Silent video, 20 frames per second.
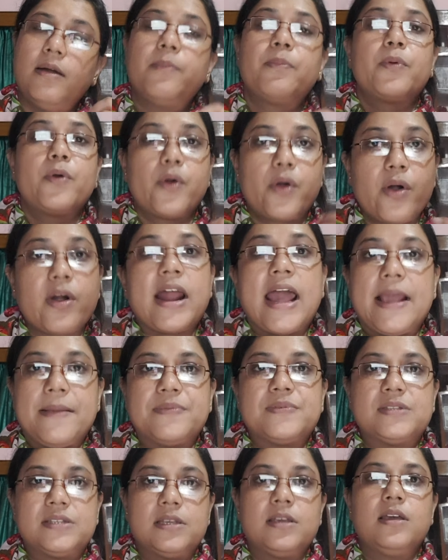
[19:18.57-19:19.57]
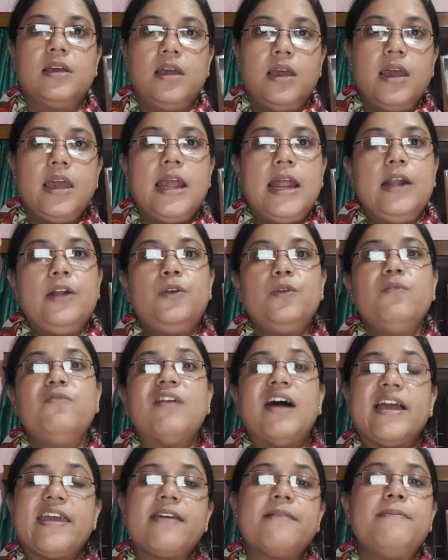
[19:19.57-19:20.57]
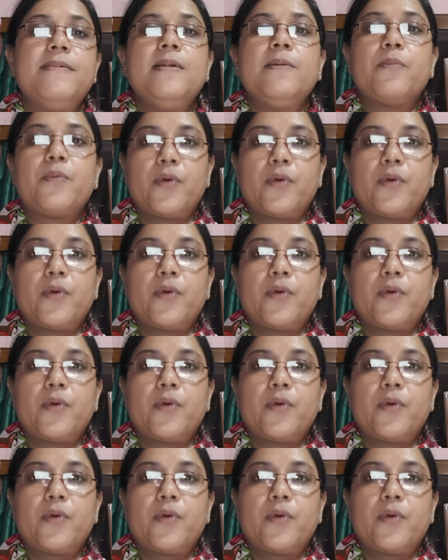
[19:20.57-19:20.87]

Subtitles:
prototypes into viable